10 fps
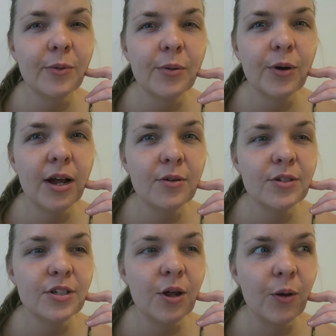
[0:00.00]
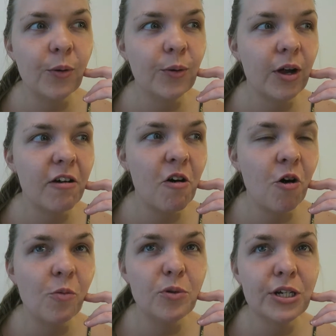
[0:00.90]
that we were out, so got
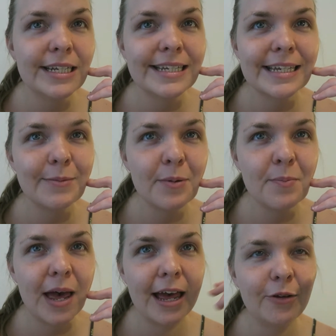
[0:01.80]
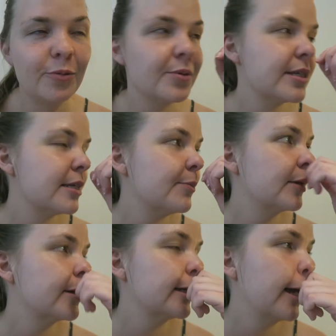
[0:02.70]
home, couldn't sleep in bed. We've been
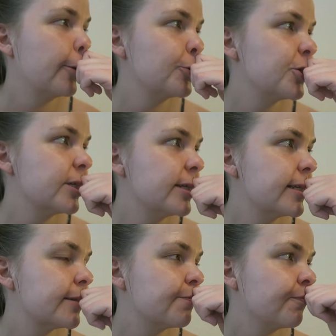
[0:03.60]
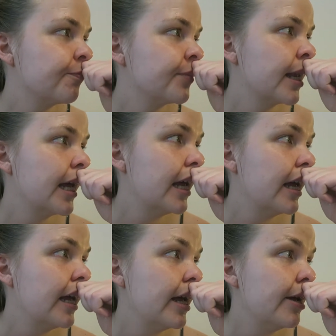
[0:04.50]
sleeping on the couches.
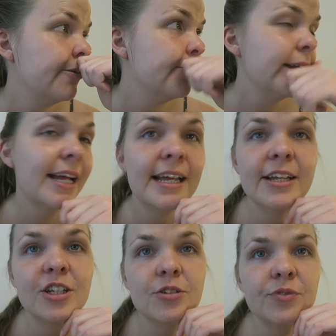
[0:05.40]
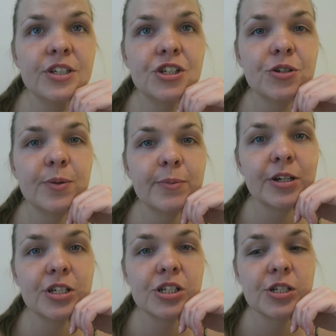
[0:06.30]
But yeah, not really sure what I'm
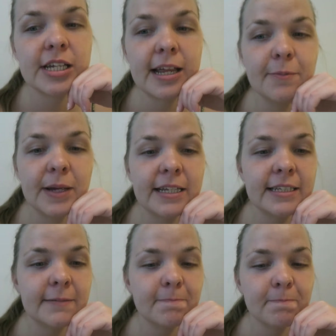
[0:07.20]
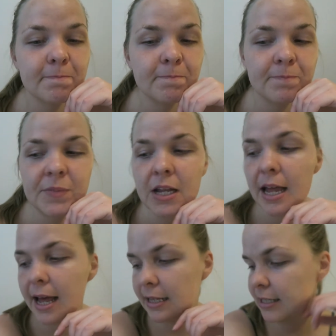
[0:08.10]
gonna do today, but
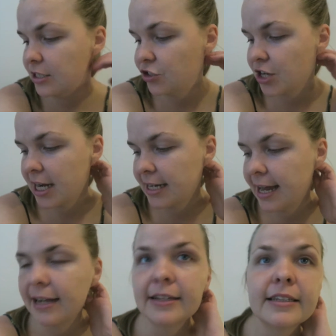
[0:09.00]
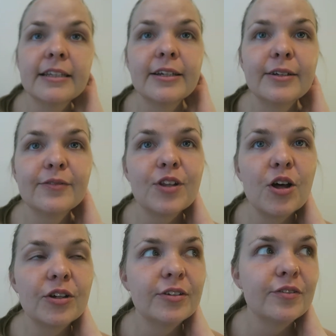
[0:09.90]
at least try to edit the
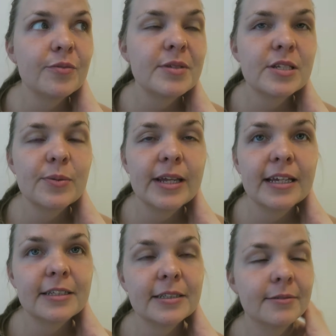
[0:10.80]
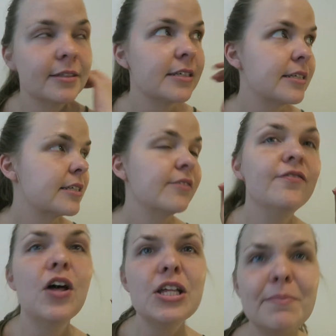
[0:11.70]
vlog from this weekend, because
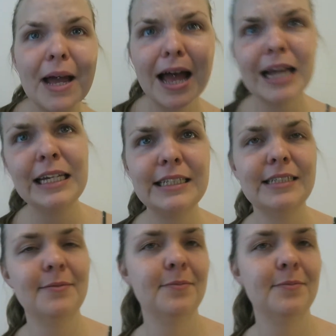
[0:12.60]
falling behind.